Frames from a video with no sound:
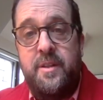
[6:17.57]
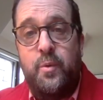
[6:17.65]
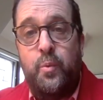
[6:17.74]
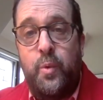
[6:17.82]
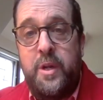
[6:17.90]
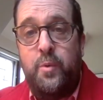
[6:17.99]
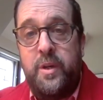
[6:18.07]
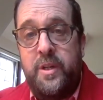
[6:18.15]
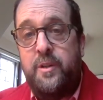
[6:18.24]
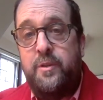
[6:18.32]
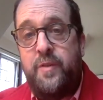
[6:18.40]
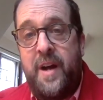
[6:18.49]
We
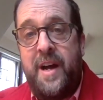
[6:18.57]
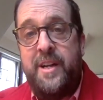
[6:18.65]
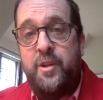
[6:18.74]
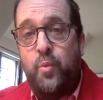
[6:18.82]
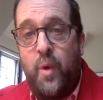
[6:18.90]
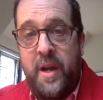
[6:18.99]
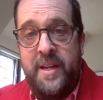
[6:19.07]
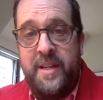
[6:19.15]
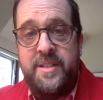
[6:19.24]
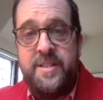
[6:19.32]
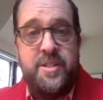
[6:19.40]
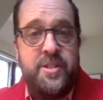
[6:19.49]
will find ways
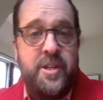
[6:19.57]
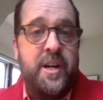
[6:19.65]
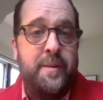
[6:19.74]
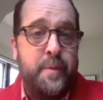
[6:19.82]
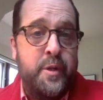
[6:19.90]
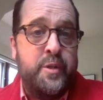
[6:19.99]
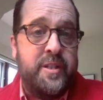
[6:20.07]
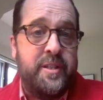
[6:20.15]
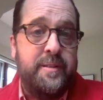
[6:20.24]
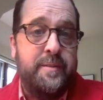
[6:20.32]
to share music